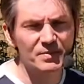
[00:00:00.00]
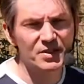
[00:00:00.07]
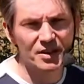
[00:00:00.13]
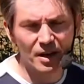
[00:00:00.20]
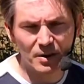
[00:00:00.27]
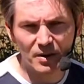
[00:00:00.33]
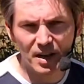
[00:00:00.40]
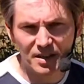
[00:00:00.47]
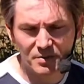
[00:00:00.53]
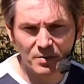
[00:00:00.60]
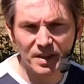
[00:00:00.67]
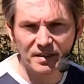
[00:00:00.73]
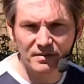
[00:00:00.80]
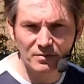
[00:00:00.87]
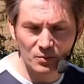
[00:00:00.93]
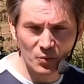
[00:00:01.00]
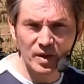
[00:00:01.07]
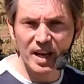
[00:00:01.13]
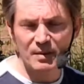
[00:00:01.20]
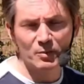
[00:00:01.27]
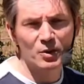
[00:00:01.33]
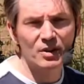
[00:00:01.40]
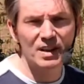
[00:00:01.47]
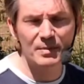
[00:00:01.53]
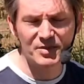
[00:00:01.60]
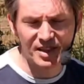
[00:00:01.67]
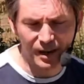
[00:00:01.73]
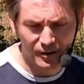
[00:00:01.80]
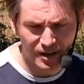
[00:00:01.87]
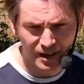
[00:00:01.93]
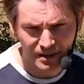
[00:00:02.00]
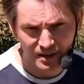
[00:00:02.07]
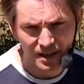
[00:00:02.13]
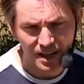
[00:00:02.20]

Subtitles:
So as we get more clips out there,